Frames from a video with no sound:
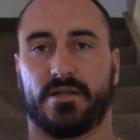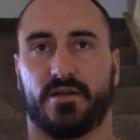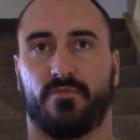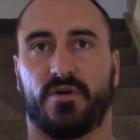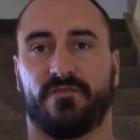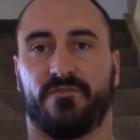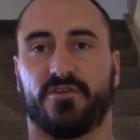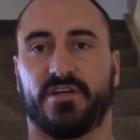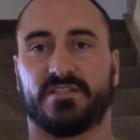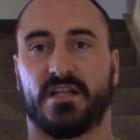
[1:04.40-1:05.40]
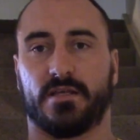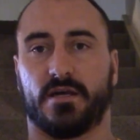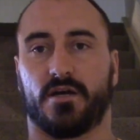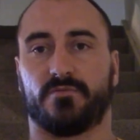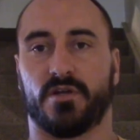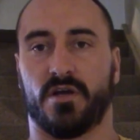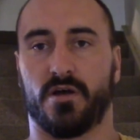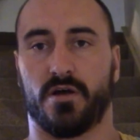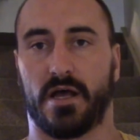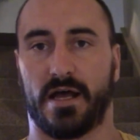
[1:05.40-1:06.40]
and you fully extend the arms
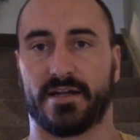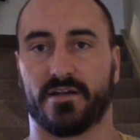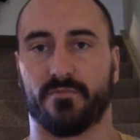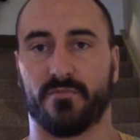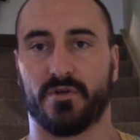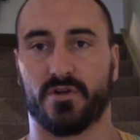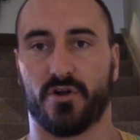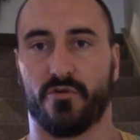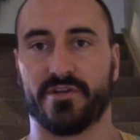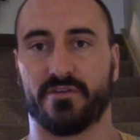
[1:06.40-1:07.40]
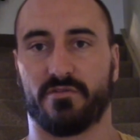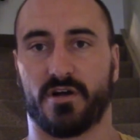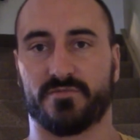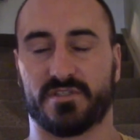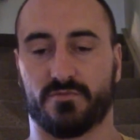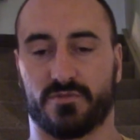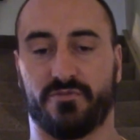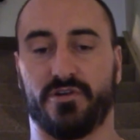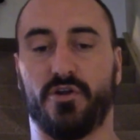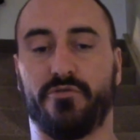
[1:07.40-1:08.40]
and lowering
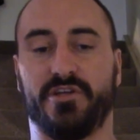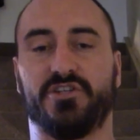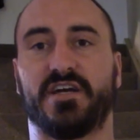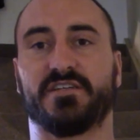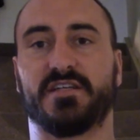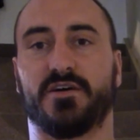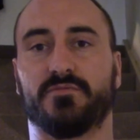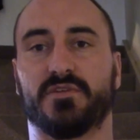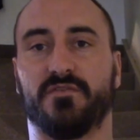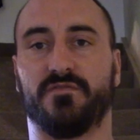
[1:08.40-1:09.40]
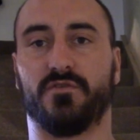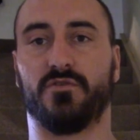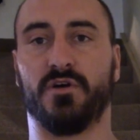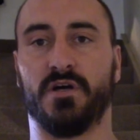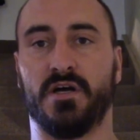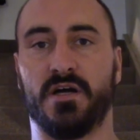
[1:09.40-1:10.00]
your chest down to the floor